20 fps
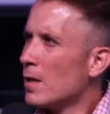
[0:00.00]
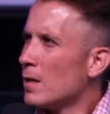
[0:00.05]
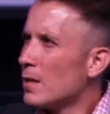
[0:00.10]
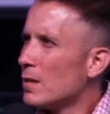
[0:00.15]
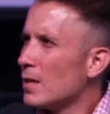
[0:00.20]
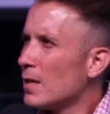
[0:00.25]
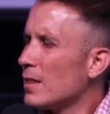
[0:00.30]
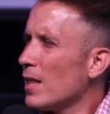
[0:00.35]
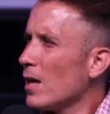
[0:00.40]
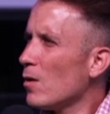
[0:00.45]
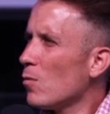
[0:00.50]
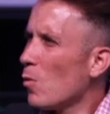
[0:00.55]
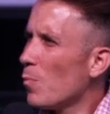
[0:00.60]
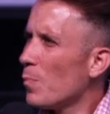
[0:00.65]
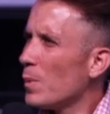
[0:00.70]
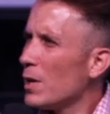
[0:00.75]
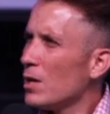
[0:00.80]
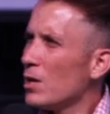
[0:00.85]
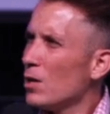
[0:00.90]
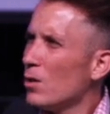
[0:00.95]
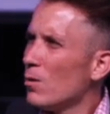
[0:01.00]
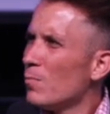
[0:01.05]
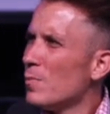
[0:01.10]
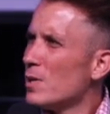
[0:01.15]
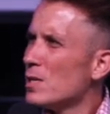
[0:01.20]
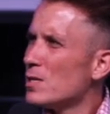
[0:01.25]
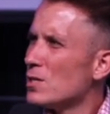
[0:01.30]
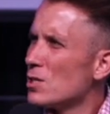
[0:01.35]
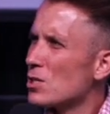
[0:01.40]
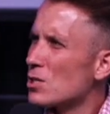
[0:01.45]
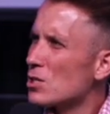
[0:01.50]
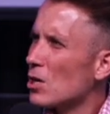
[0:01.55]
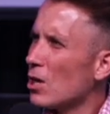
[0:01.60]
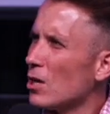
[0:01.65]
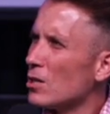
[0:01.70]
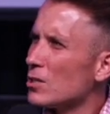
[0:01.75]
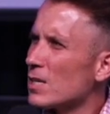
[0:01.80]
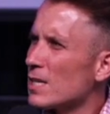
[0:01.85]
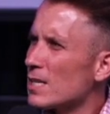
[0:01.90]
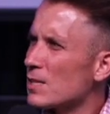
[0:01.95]
that there will be new business
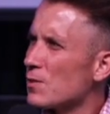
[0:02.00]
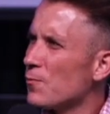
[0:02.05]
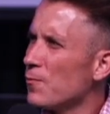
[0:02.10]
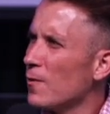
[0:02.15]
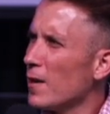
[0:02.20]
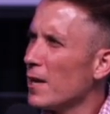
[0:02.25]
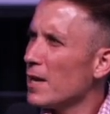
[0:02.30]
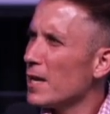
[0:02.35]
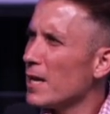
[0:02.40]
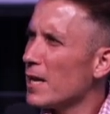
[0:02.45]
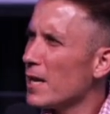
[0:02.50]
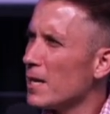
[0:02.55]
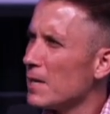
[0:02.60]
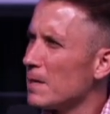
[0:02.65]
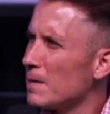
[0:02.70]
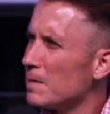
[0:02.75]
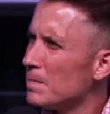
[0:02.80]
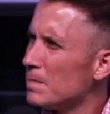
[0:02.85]
contracts flooding in.